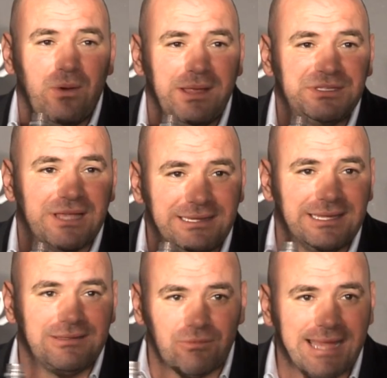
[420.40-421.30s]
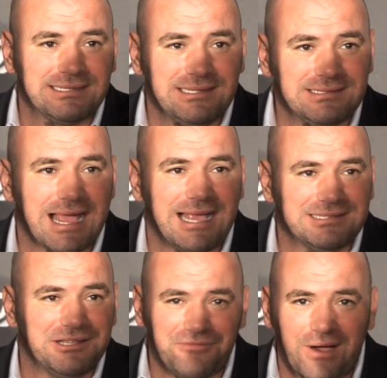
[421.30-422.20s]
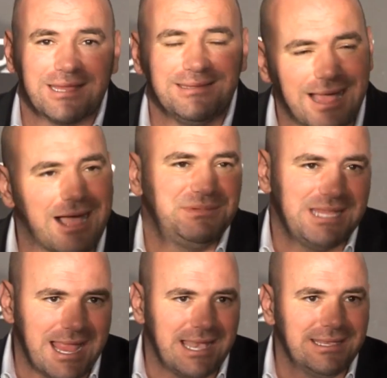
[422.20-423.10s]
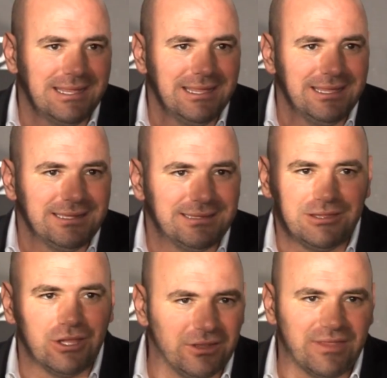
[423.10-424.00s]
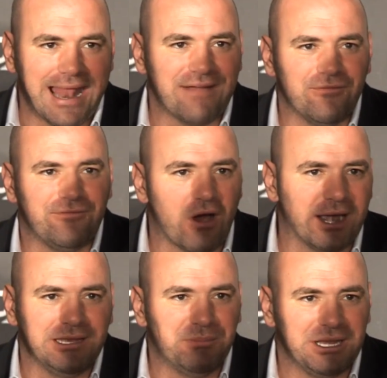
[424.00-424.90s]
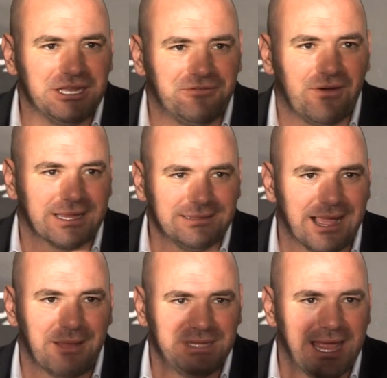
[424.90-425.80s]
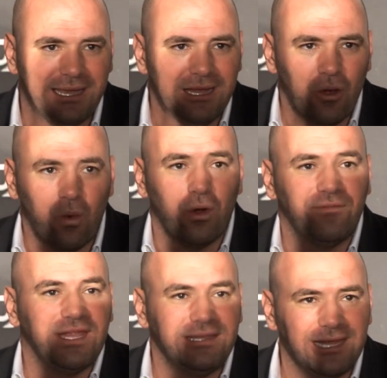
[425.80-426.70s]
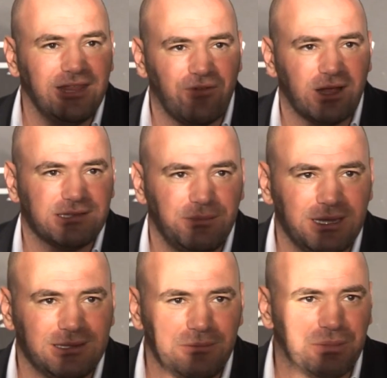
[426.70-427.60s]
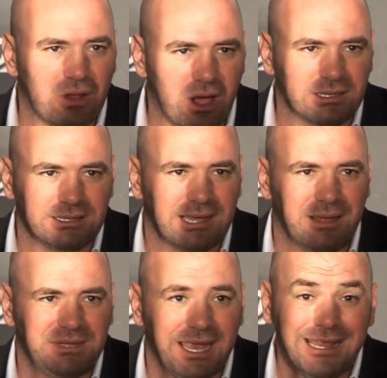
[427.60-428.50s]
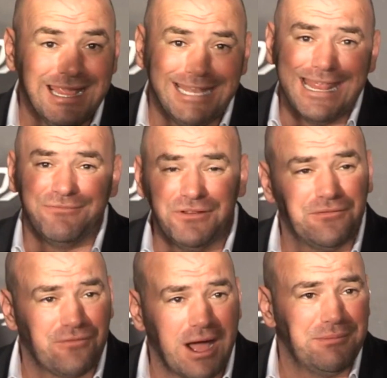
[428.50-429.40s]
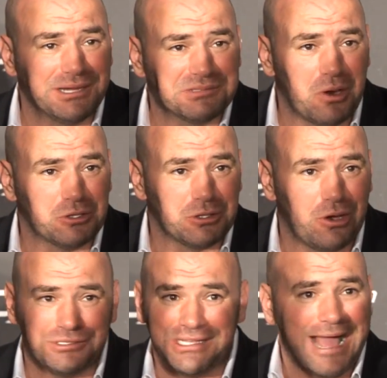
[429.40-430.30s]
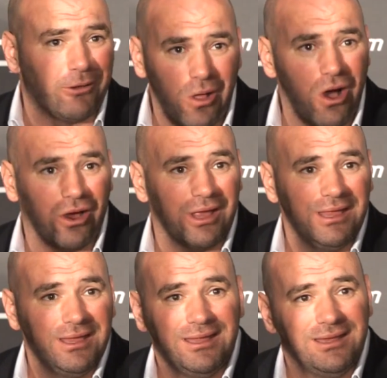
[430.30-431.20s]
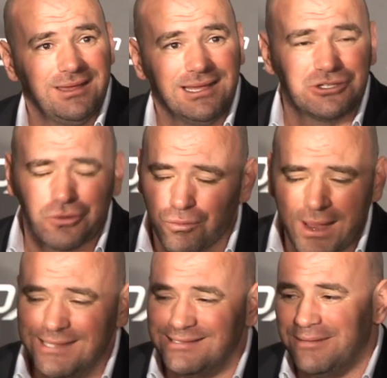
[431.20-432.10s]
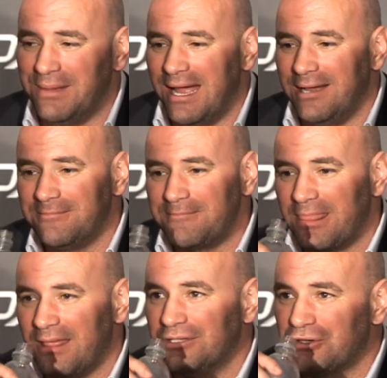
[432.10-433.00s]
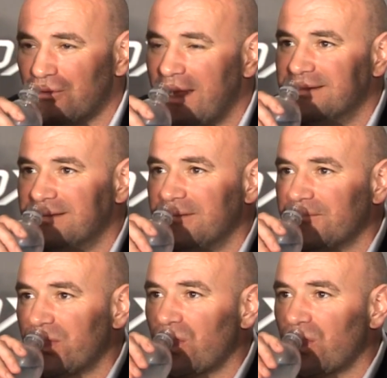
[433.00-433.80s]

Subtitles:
website that ranks these guys in the fucking top 10 that haven't fought anybody in the fucking top 10, or if they did, they fought somebody that didn't belong in the top 10, and they haven't even fought in mixed martial arts in how long? It's crazy, man. It's crazy.